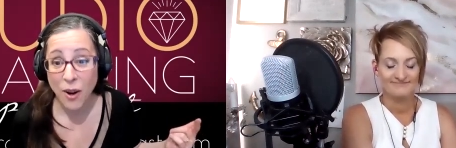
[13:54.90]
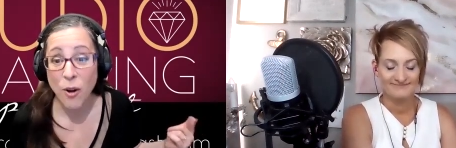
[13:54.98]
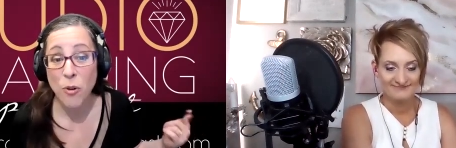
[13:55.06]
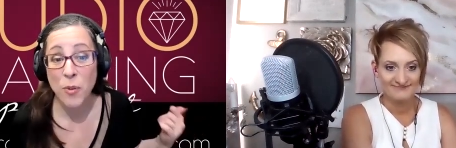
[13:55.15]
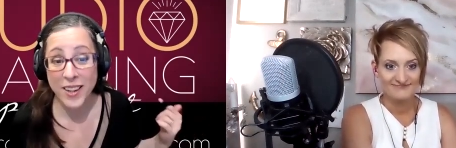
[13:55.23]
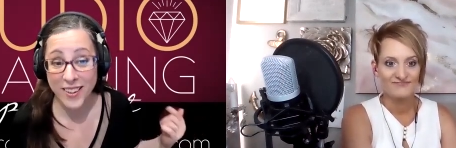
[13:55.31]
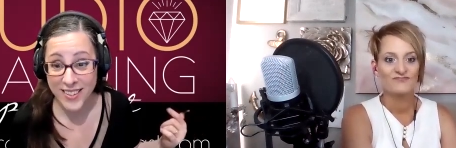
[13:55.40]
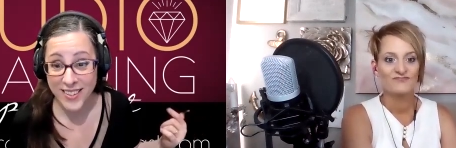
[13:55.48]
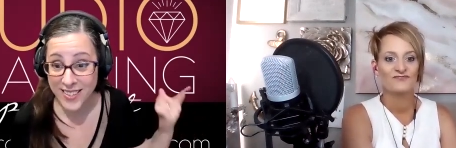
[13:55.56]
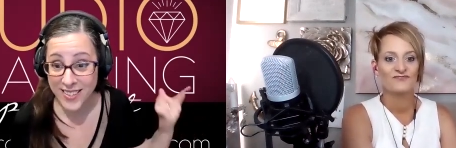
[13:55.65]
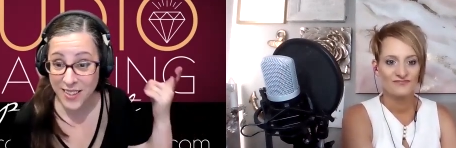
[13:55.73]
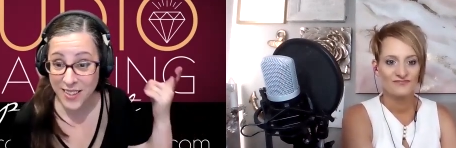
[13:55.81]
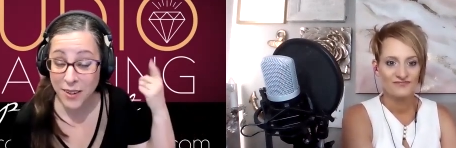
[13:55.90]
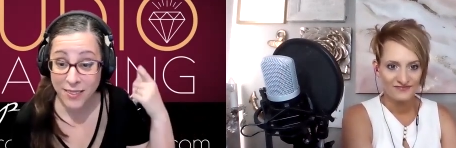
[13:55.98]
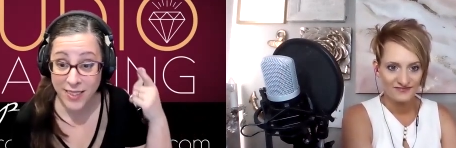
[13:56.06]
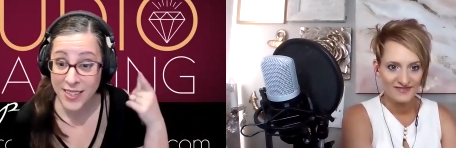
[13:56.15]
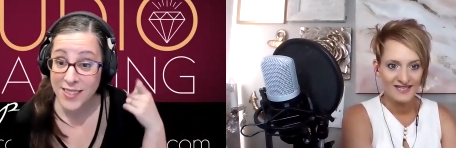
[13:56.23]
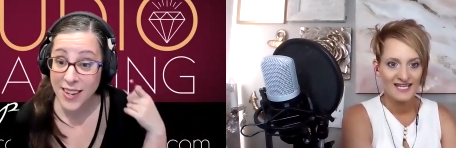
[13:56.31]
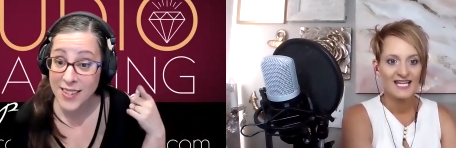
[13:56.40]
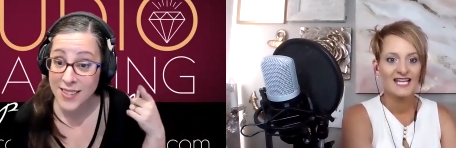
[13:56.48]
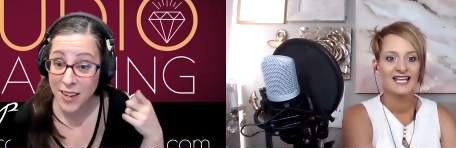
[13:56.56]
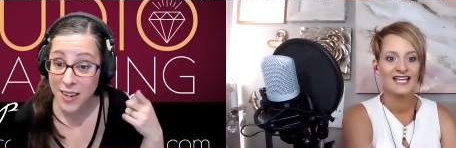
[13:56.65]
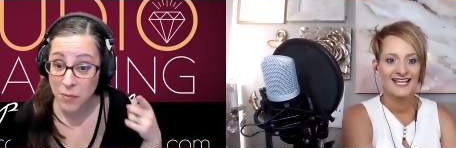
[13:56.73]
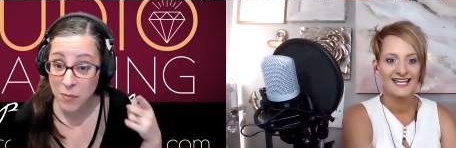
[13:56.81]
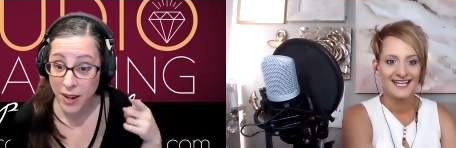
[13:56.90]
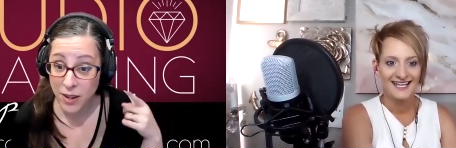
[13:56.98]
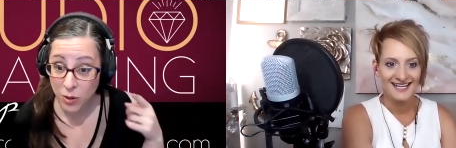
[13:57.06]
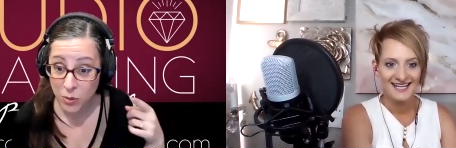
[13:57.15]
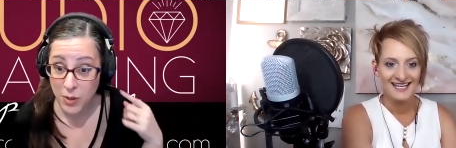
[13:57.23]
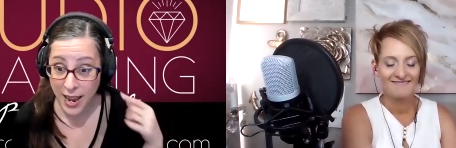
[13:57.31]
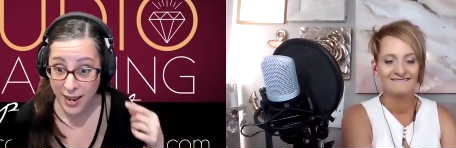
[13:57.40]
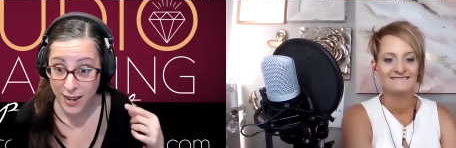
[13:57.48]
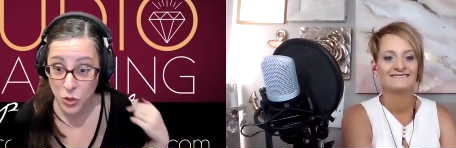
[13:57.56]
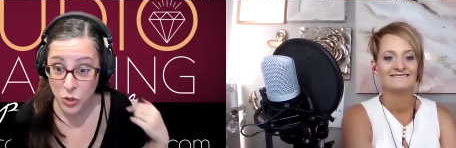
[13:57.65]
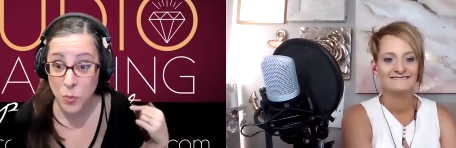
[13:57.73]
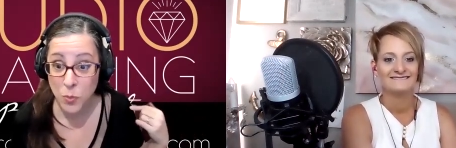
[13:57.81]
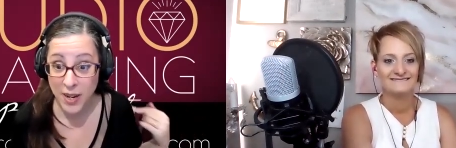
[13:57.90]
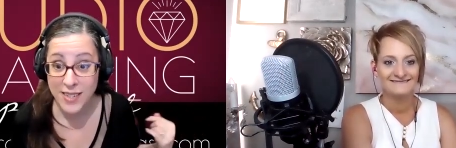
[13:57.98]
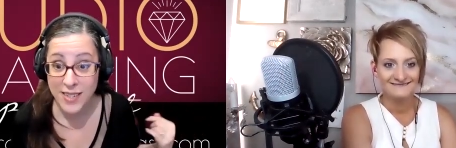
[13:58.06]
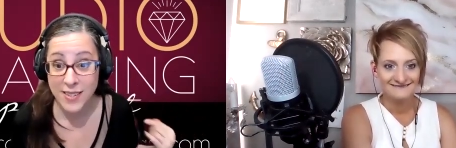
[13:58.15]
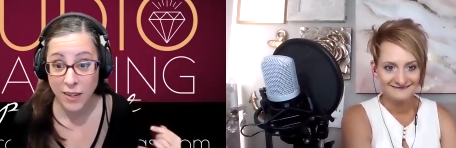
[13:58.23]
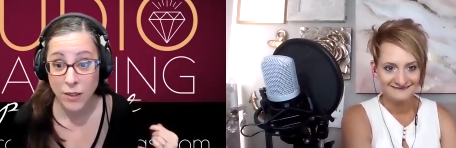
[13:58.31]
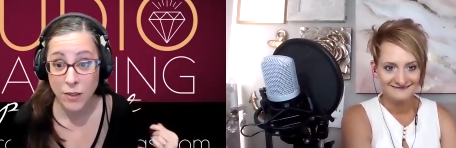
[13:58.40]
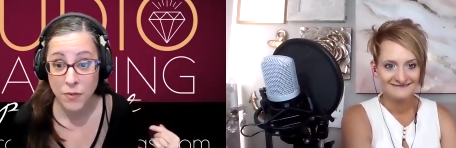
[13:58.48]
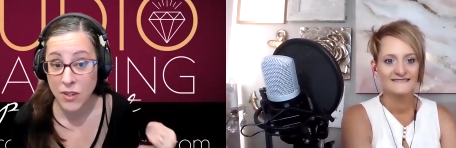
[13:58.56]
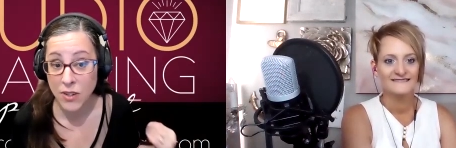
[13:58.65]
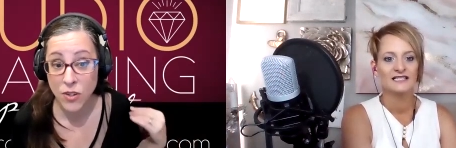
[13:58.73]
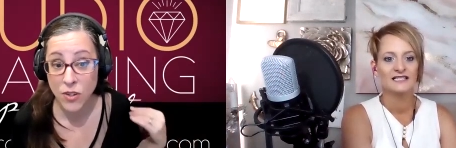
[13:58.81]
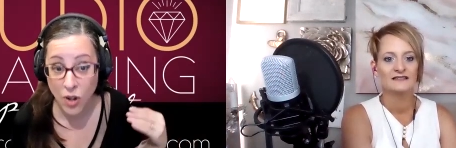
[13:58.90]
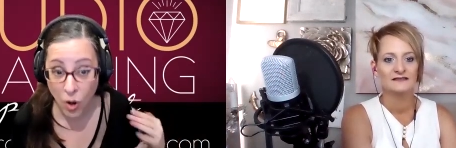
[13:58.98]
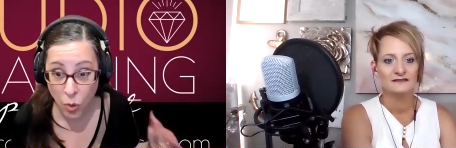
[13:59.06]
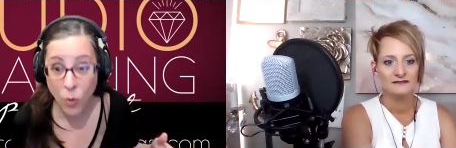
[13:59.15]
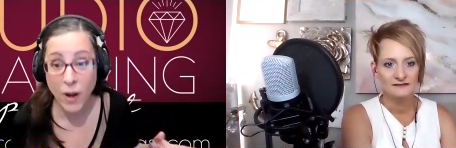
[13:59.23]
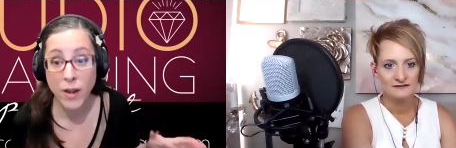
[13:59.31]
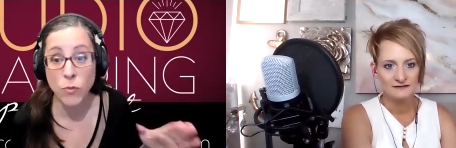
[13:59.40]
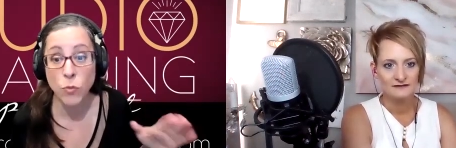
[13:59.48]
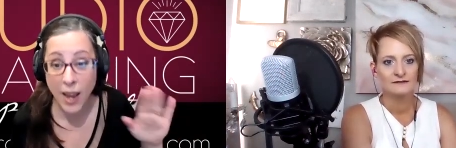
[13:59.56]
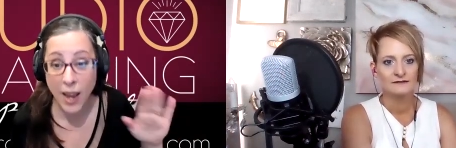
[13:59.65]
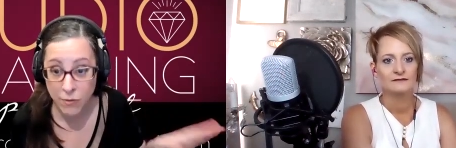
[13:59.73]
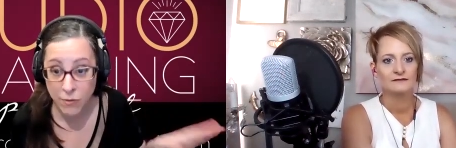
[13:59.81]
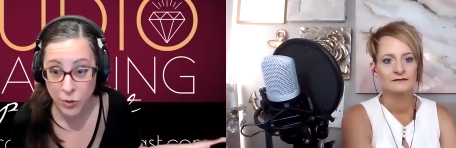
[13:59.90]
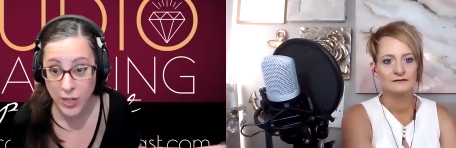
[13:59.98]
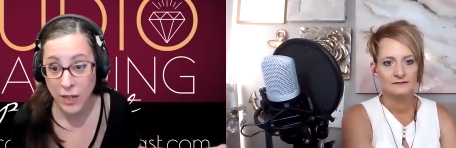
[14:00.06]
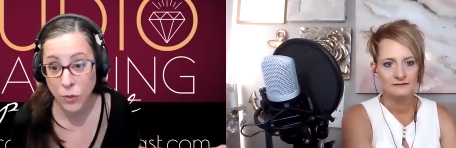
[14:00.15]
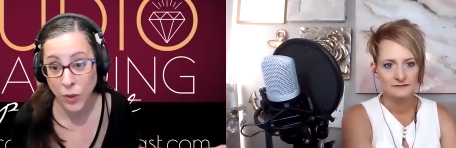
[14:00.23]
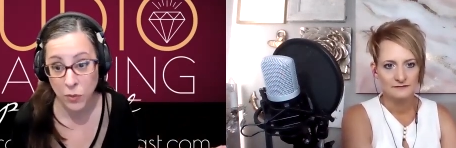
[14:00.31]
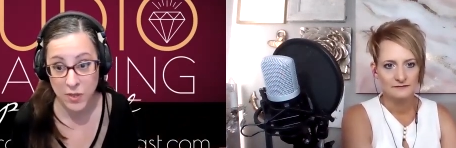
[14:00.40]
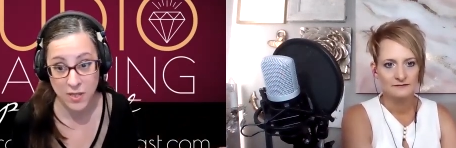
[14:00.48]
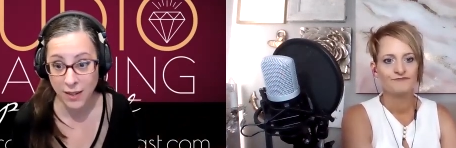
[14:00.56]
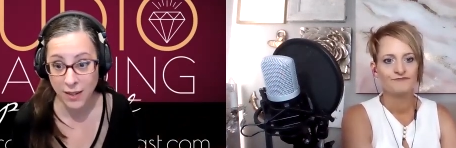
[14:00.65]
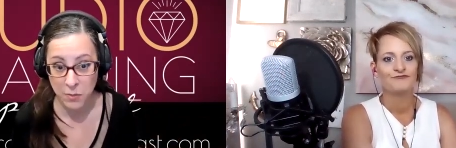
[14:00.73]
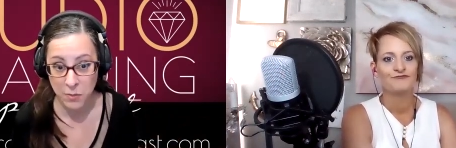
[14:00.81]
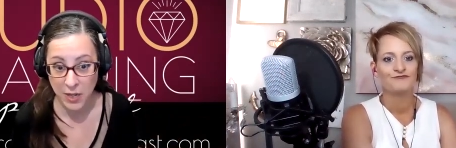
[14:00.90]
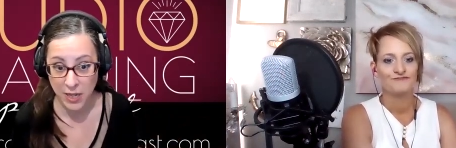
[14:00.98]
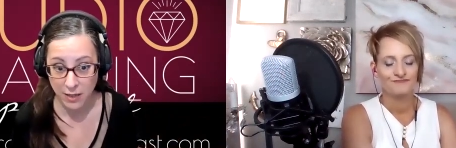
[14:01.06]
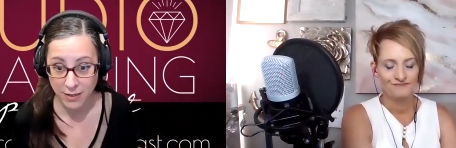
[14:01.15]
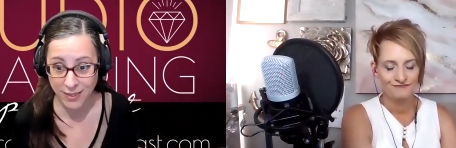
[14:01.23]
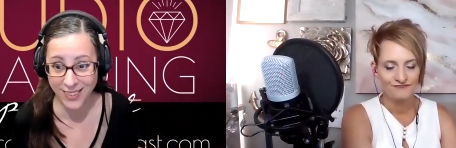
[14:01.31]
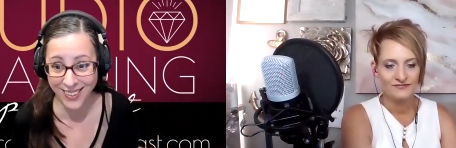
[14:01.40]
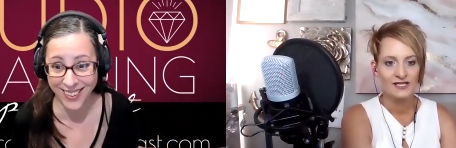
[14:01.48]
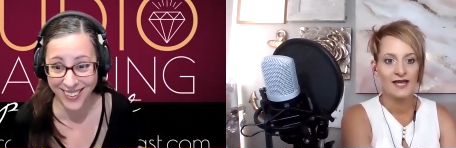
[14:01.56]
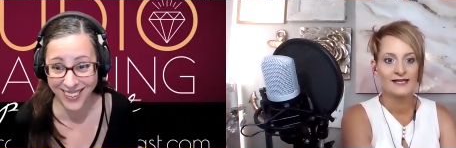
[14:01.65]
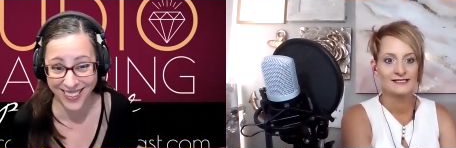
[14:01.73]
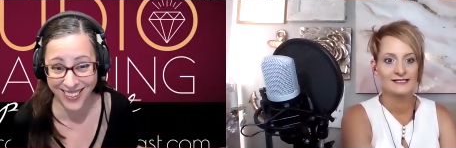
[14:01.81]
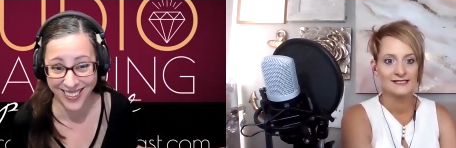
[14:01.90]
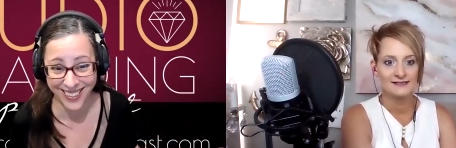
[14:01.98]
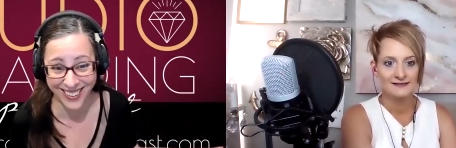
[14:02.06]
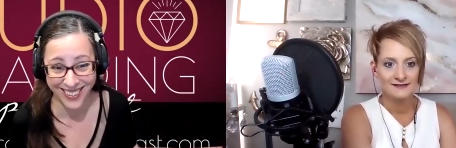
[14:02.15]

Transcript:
Speaker 1: oh my goodness. There are things I say in my own head to myself that no one would ever get away with saying to me. yes.